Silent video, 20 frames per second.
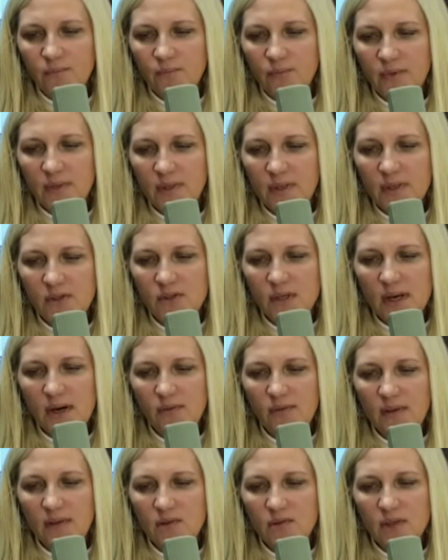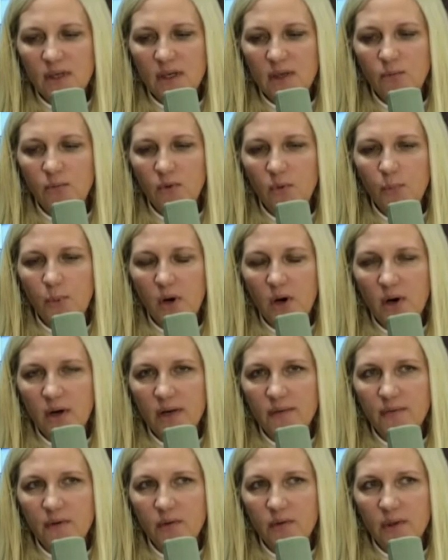I don't think there's any real part
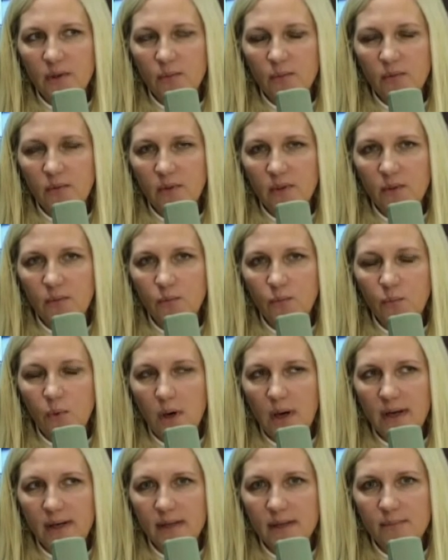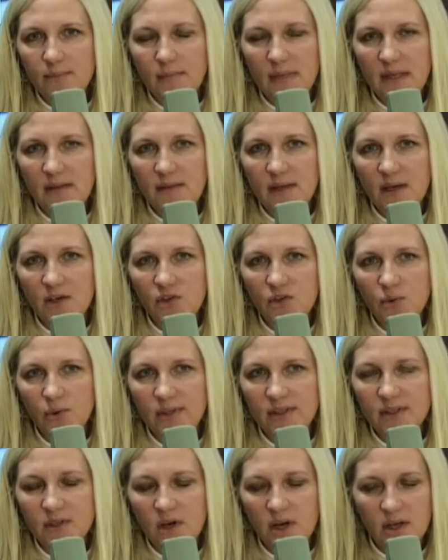of you that really made that
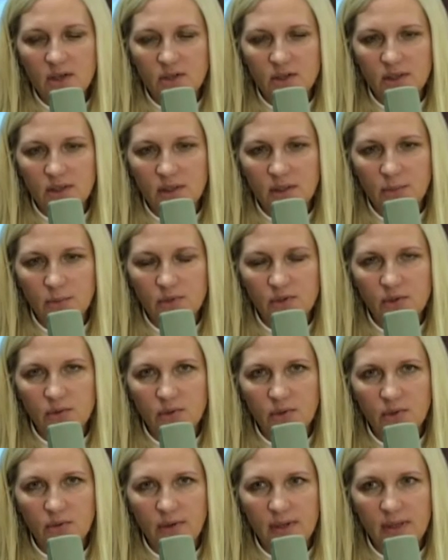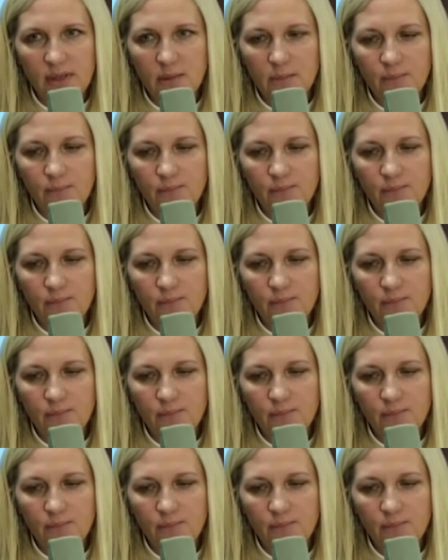choice consciously. Would you agree?